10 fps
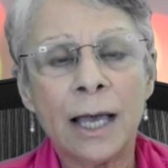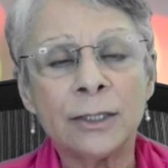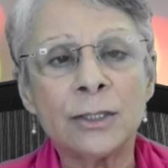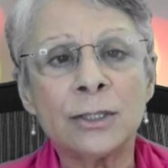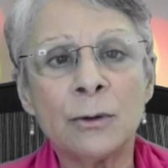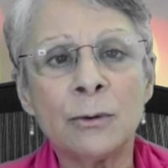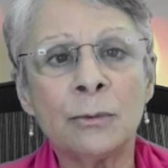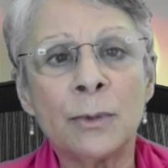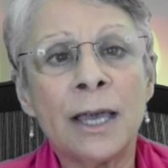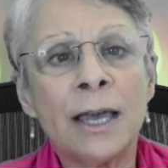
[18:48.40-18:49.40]
And
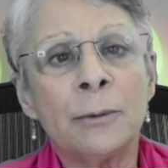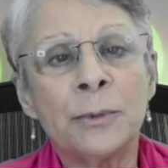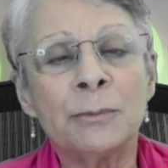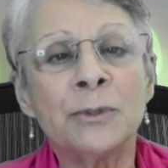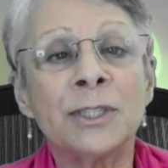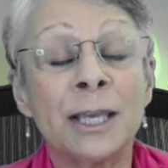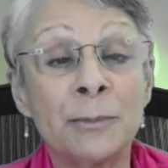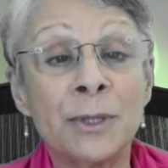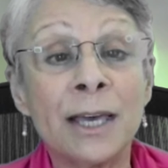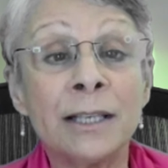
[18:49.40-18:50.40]
so we help them
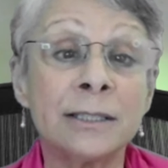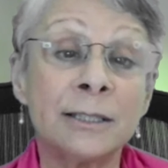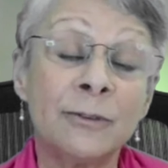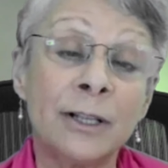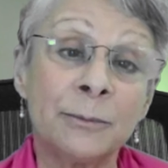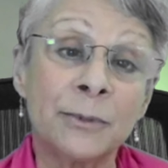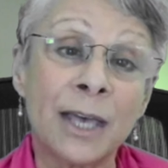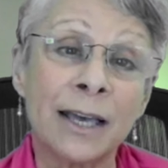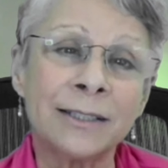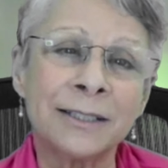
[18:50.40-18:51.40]
shape that, develop
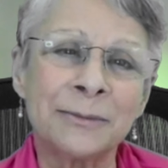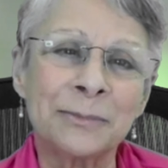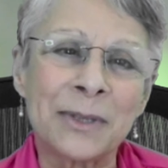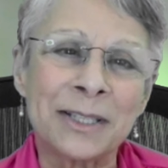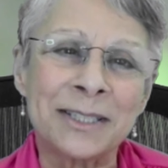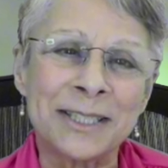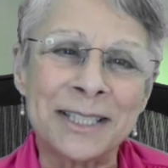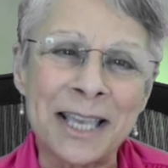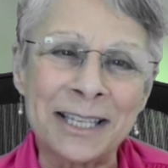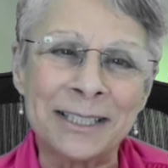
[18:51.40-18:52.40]
that, and
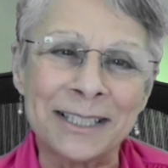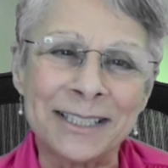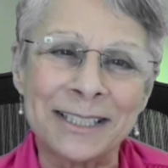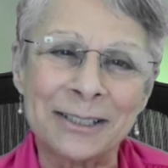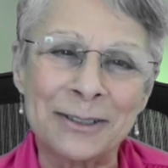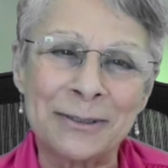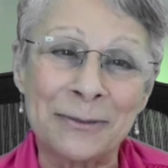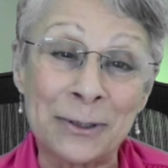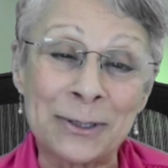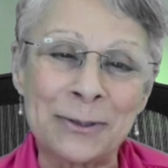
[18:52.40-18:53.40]
sustain it. Because
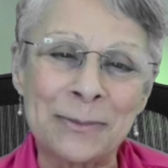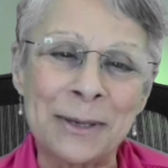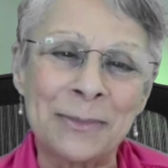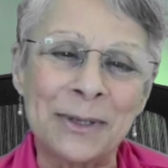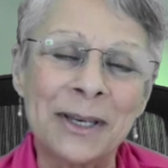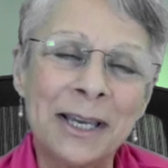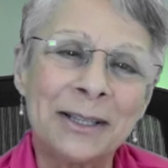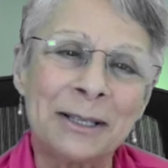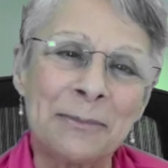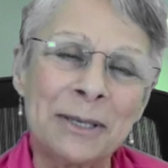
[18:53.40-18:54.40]
you've got to remember
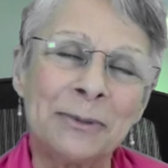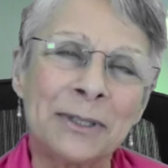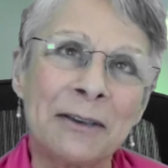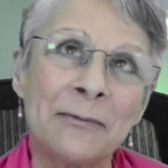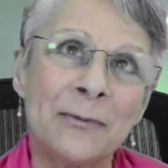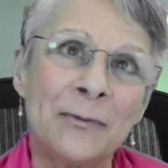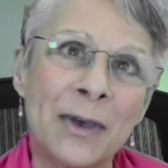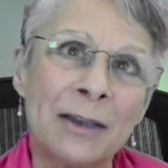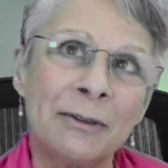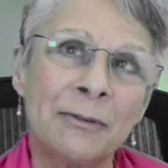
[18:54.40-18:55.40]
that people get
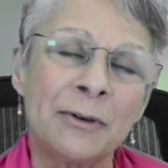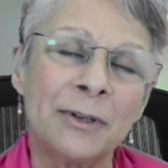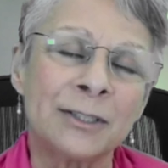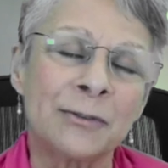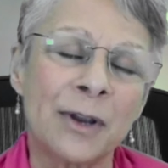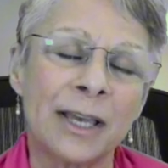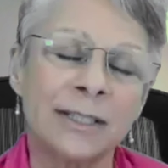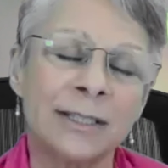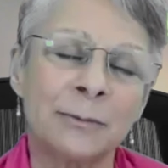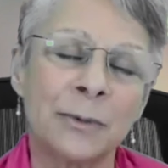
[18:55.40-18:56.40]
very, very
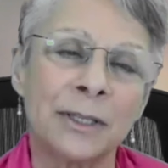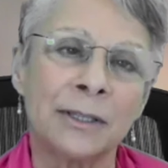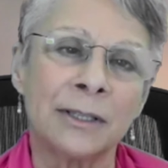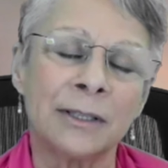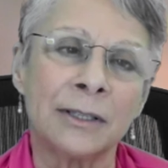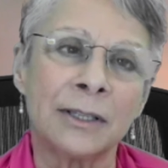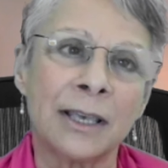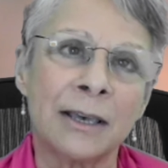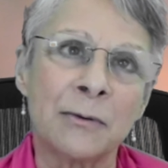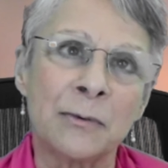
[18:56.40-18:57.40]
stressed when
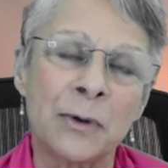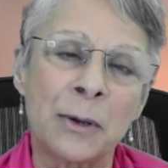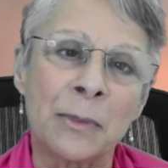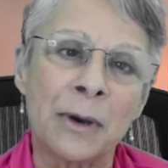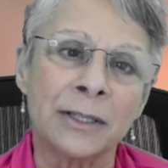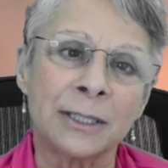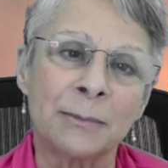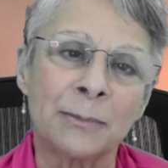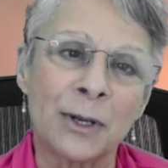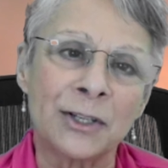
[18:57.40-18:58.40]
they're
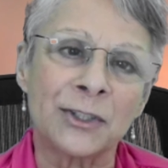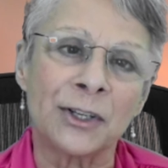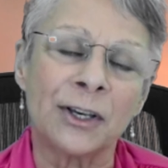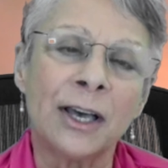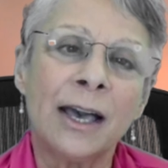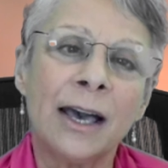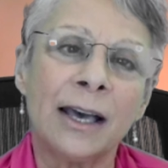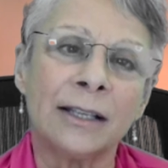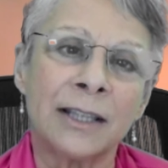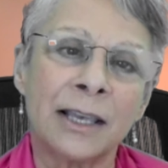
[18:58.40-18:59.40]
under pressure
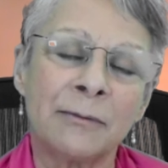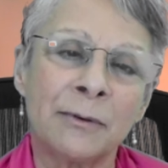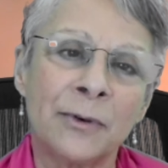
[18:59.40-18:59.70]
and they